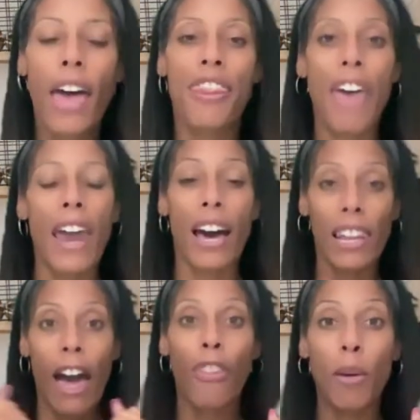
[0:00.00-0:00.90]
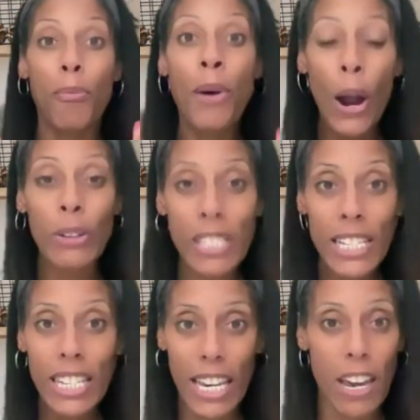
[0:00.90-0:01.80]
that allow the
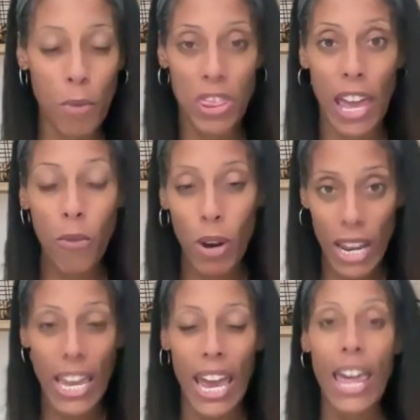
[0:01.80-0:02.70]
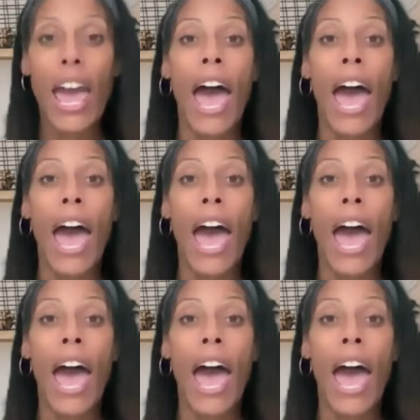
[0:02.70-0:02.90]
person to get what they want to get